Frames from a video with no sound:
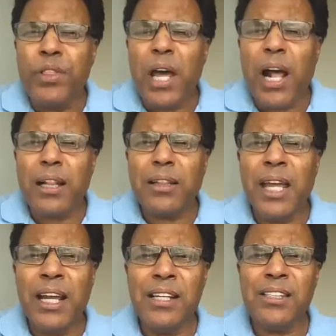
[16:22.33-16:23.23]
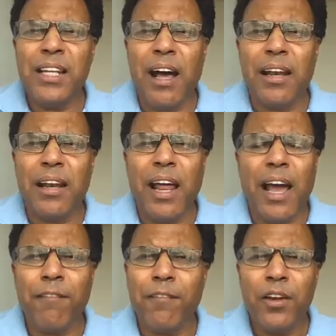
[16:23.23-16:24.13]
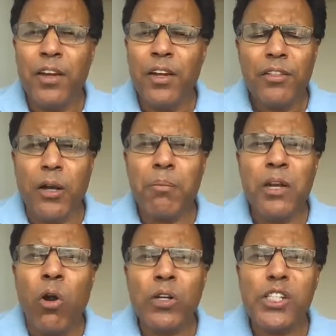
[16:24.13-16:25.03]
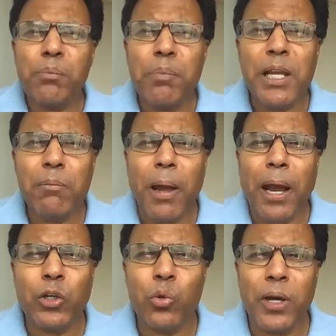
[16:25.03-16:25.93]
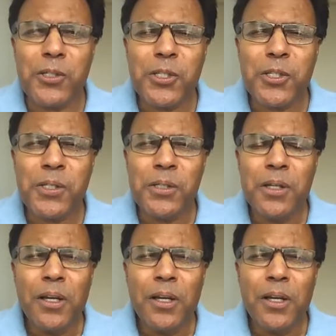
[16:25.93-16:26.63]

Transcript: there are things in our life that may not speak back to us.